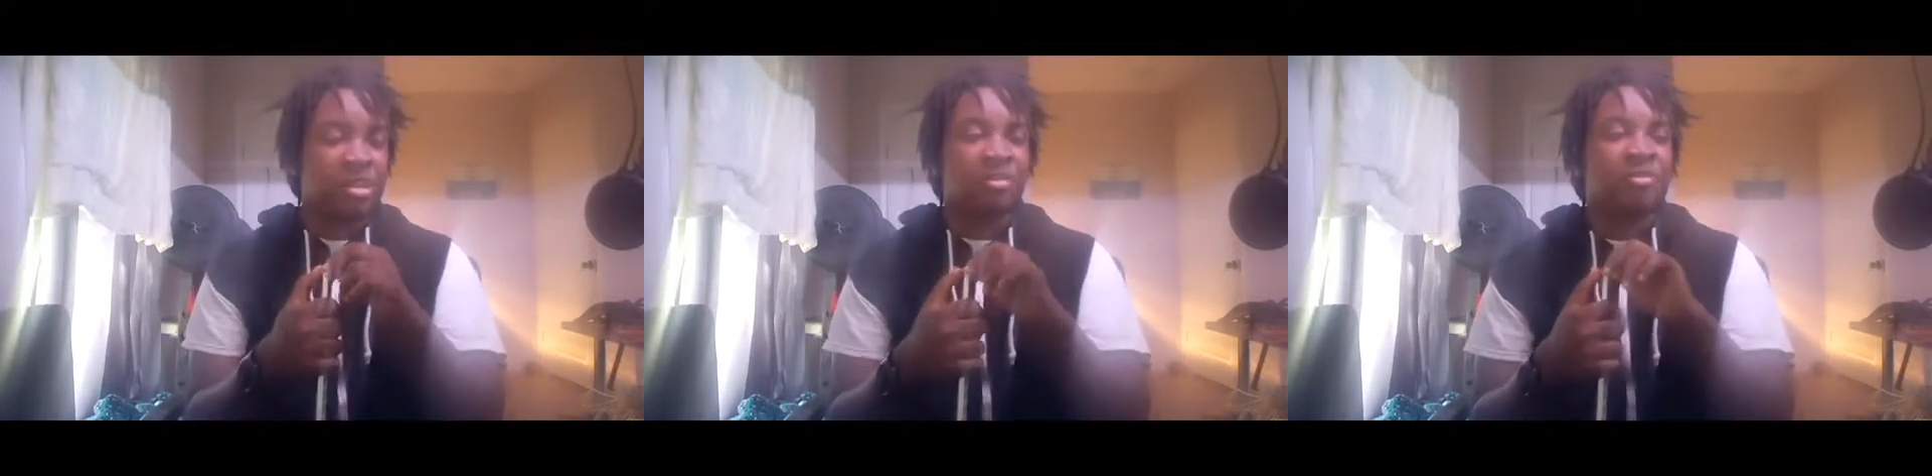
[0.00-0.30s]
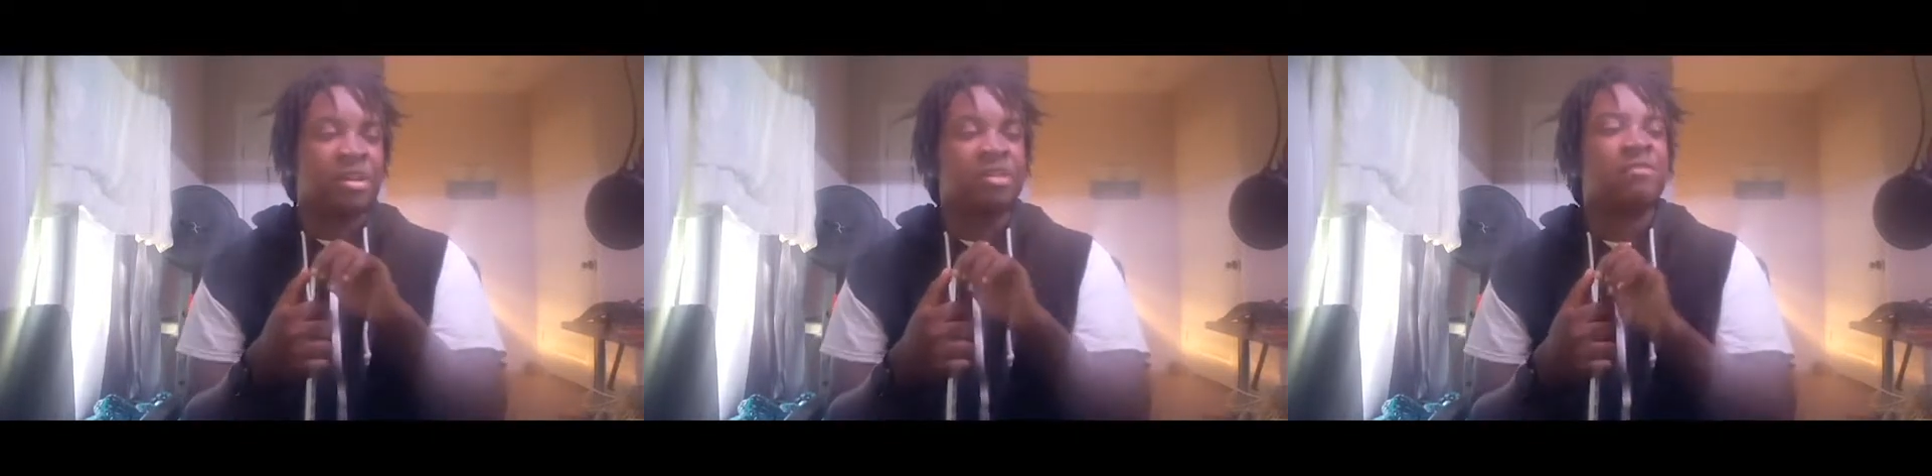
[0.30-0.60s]
If
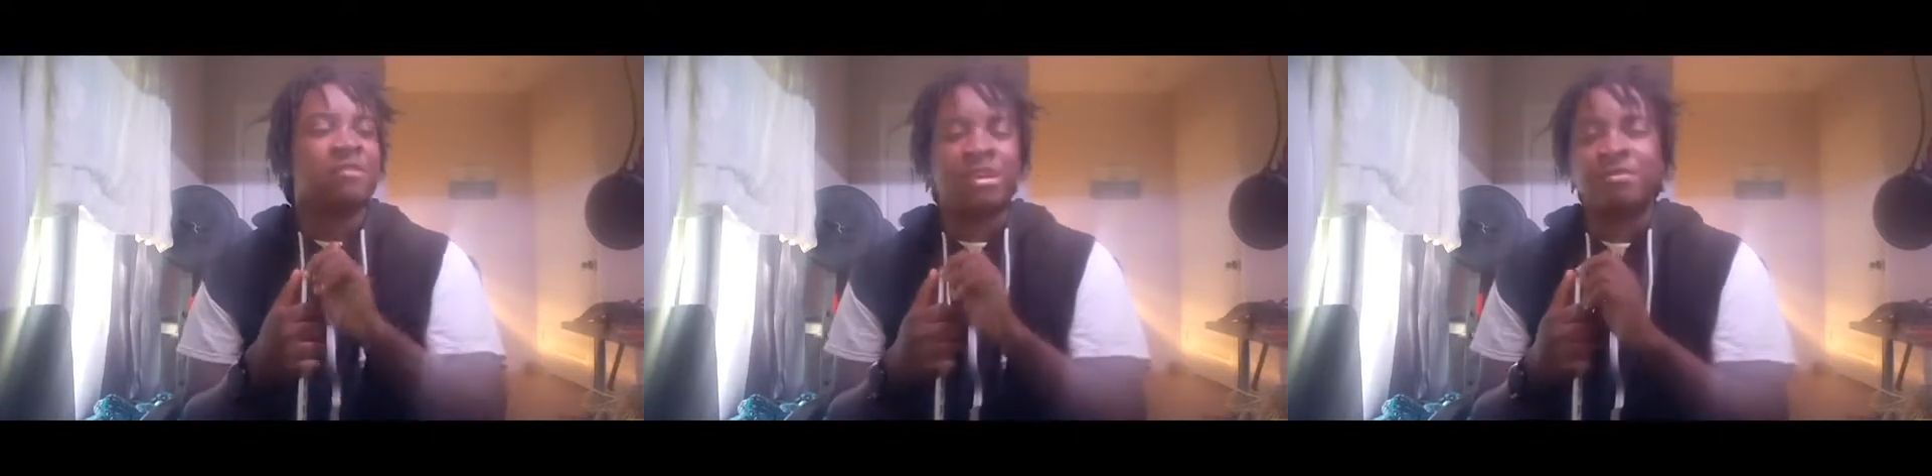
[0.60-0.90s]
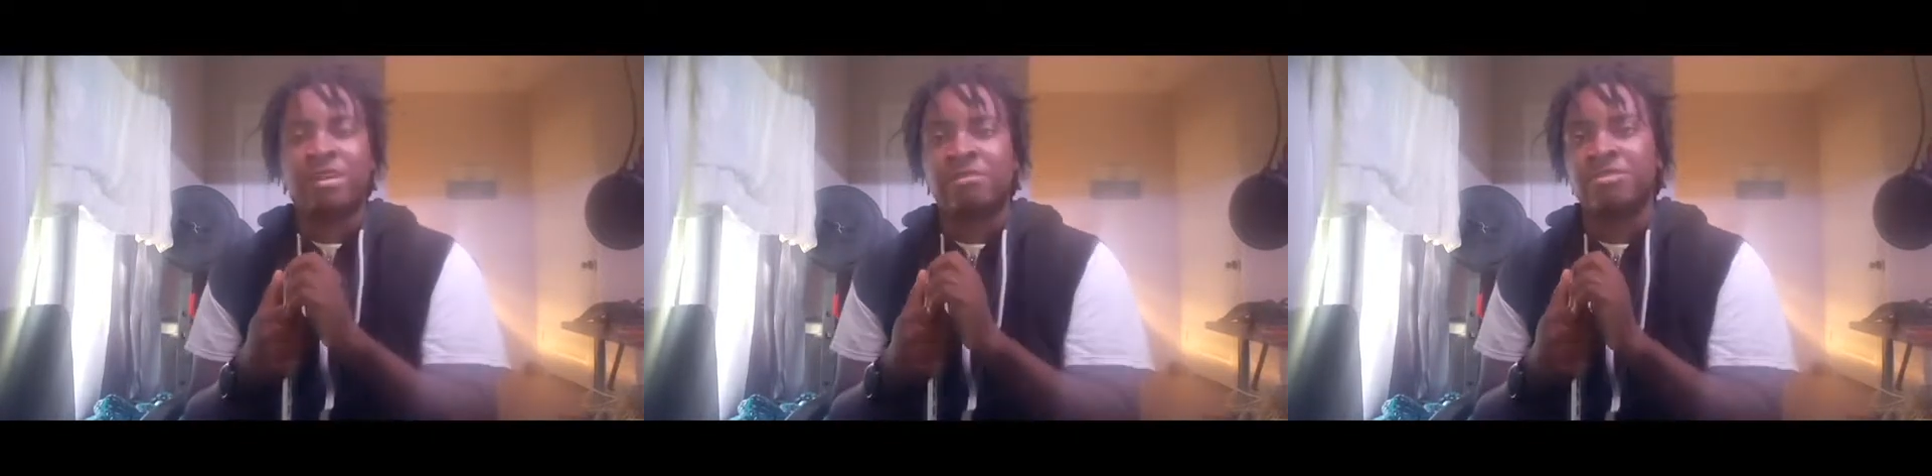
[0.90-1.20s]
I can find
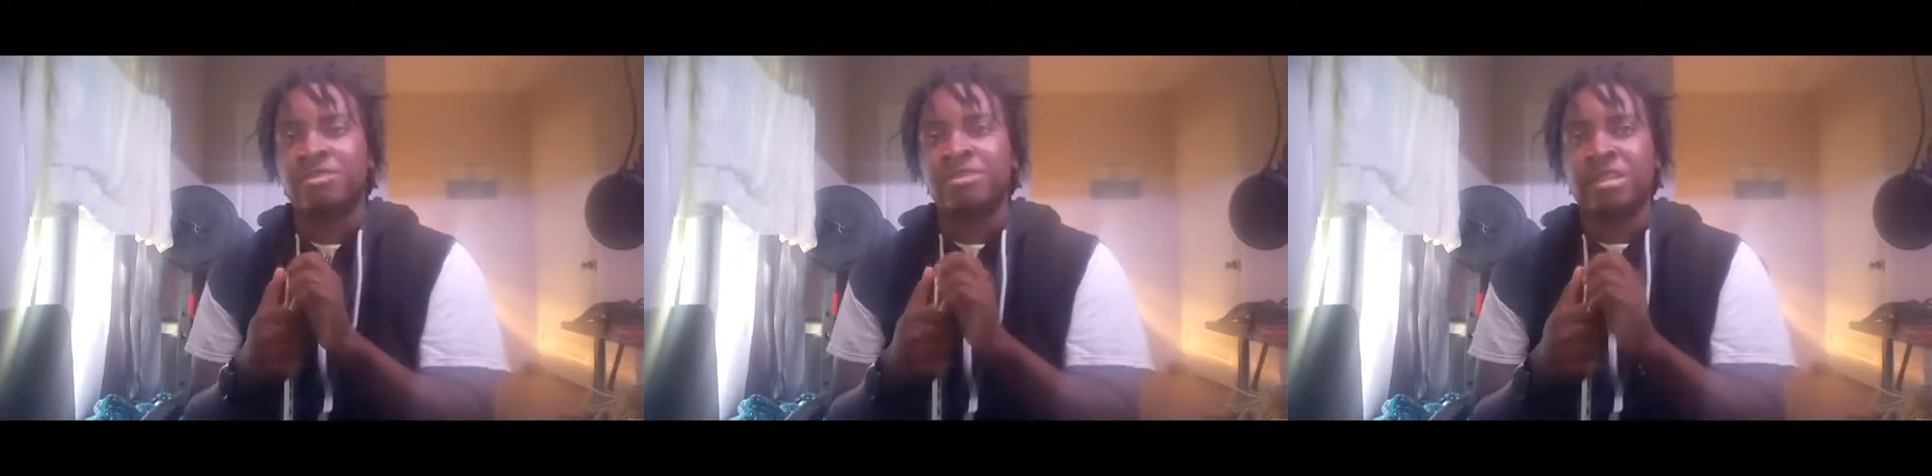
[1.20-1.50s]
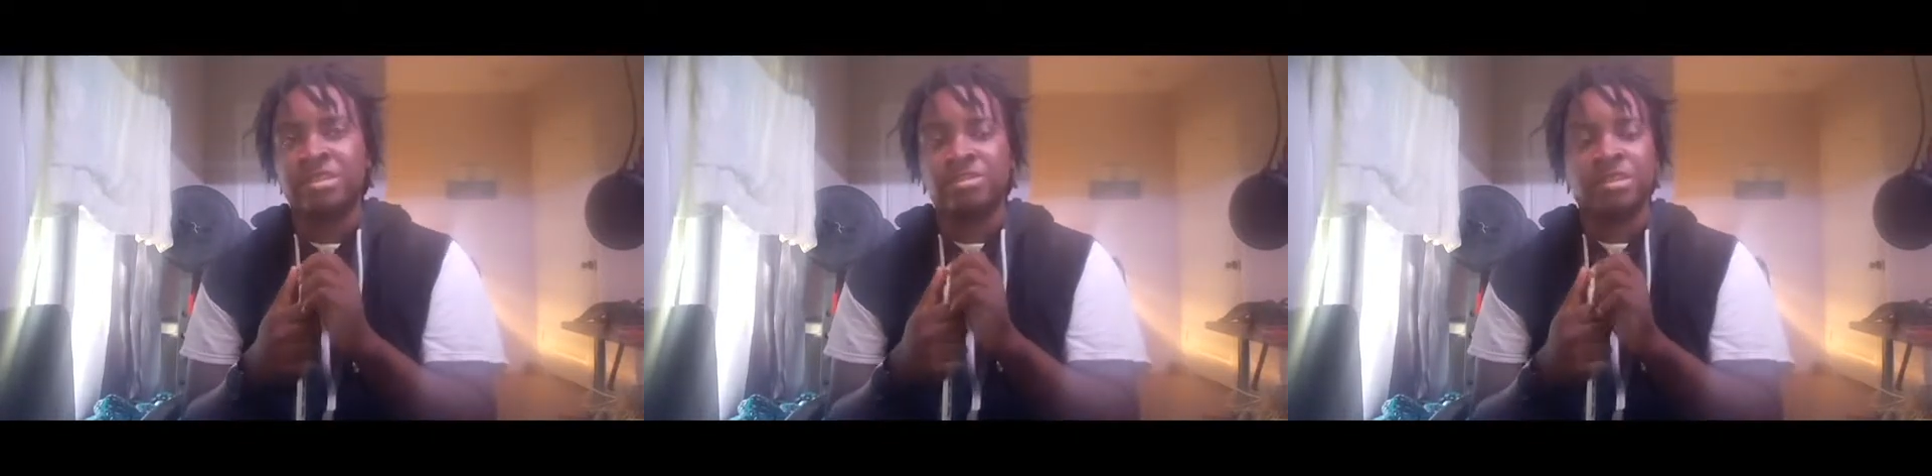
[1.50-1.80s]
one, I'll show you
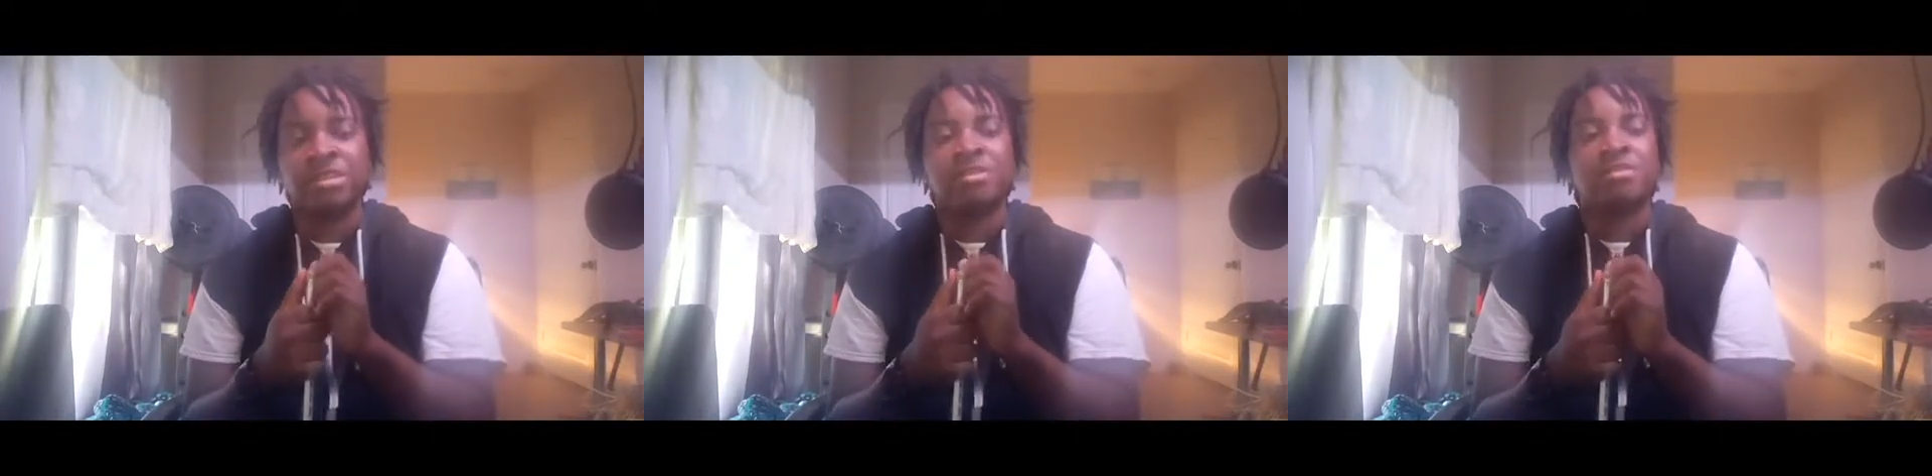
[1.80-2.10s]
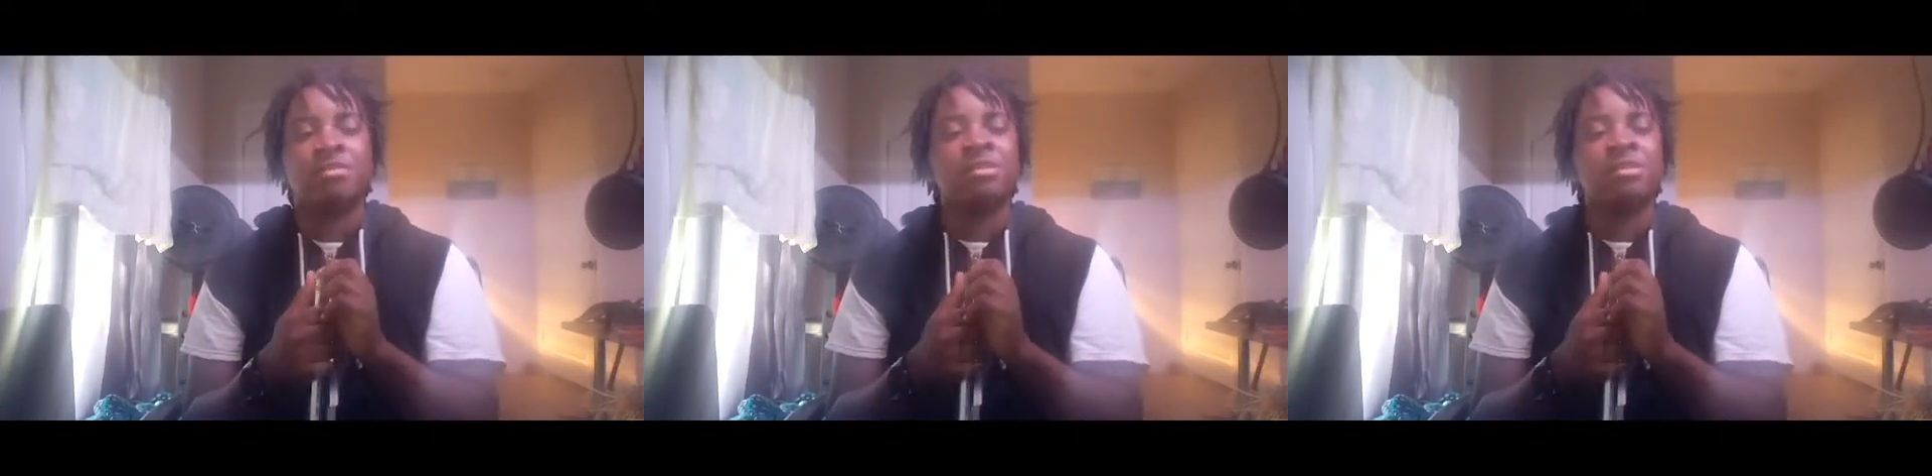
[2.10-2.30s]
guys later.